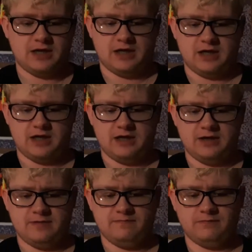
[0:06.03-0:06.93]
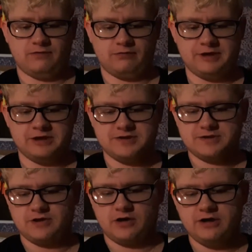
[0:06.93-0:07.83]
Um, before we get
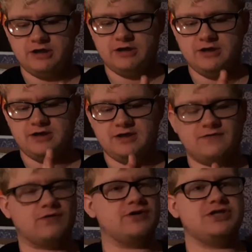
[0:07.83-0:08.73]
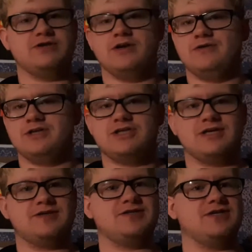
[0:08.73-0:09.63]
started, of course, you know the gist.